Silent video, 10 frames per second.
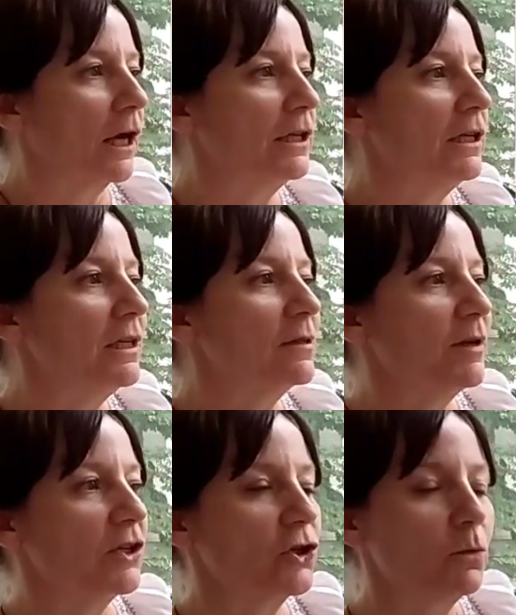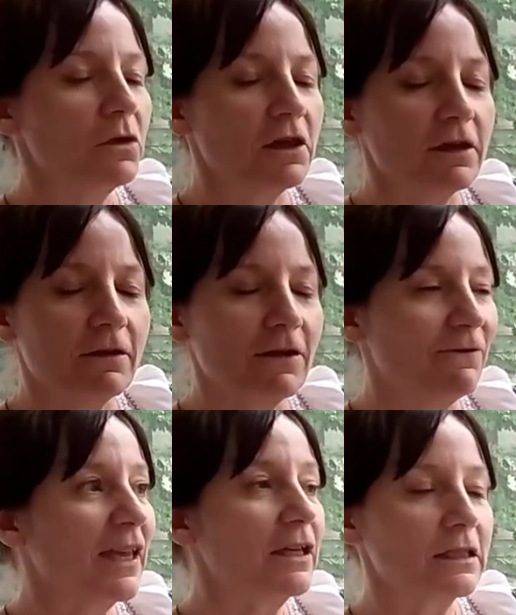and you need to make sure that your
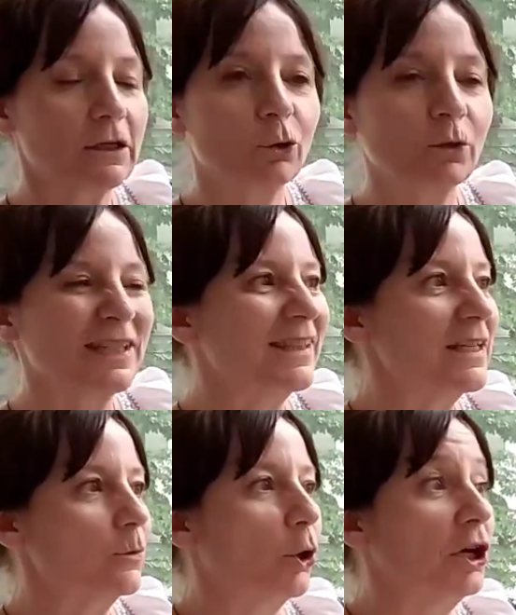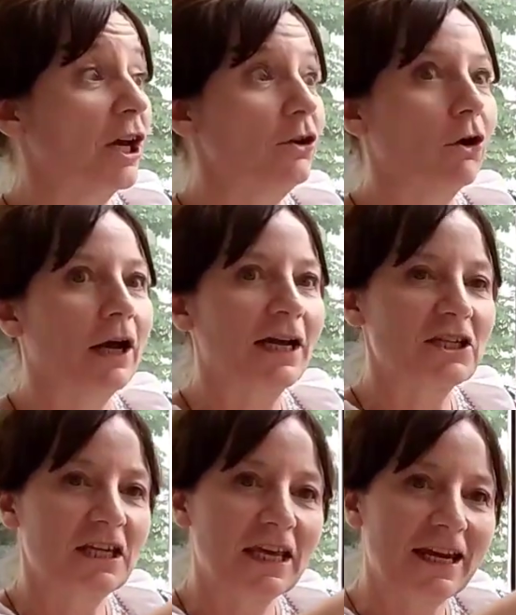fingers that are holding this one are not
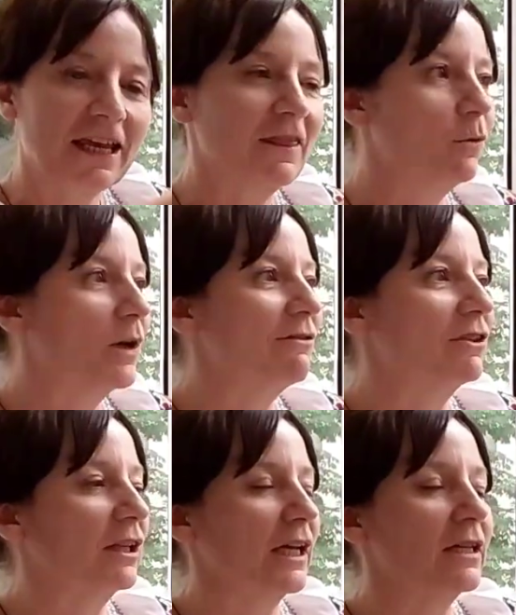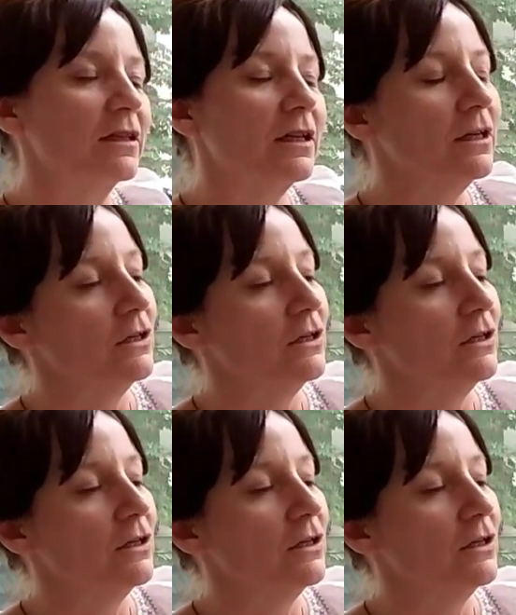actually getting in the way of the light.